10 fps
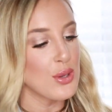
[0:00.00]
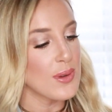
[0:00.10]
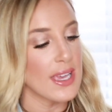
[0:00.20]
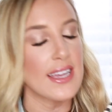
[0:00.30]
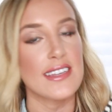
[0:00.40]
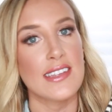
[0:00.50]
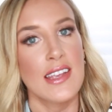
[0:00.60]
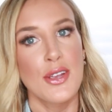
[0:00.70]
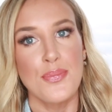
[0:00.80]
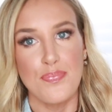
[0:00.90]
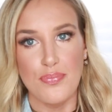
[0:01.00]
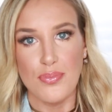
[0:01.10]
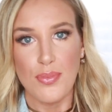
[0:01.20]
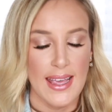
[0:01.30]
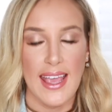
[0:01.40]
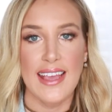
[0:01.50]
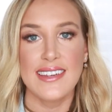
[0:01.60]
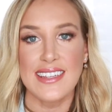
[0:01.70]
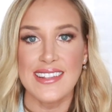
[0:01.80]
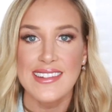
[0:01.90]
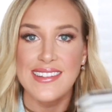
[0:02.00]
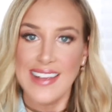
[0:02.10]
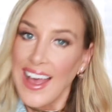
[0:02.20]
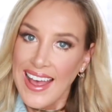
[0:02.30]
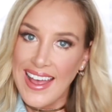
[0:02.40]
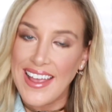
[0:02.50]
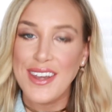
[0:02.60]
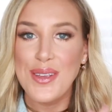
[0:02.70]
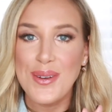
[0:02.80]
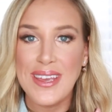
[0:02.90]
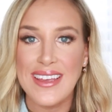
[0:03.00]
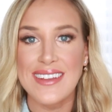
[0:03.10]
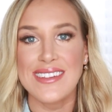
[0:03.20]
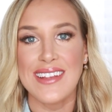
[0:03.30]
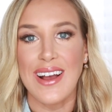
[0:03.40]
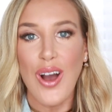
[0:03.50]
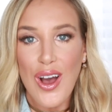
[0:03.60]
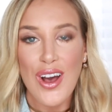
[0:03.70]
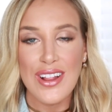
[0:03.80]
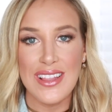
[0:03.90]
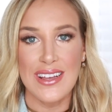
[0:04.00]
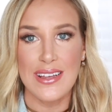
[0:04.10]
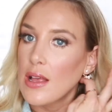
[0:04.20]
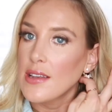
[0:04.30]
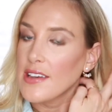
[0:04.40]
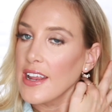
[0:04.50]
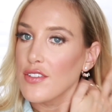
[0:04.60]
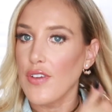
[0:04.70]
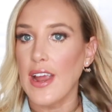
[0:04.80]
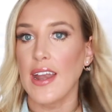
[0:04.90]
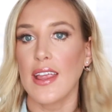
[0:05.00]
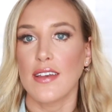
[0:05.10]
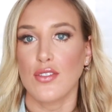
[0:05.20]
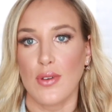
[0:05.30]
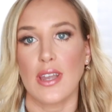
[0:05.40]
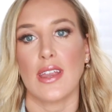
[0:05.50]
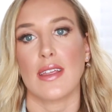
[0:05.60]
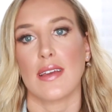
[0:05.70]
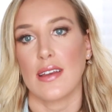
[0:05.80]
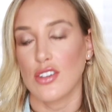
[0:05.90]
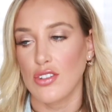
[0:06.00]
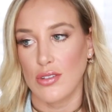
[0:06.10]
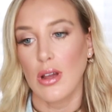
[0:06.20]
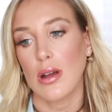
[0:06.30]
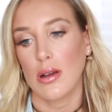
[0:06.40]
you get, and inside you get all, today's Friday and it's raining and I just,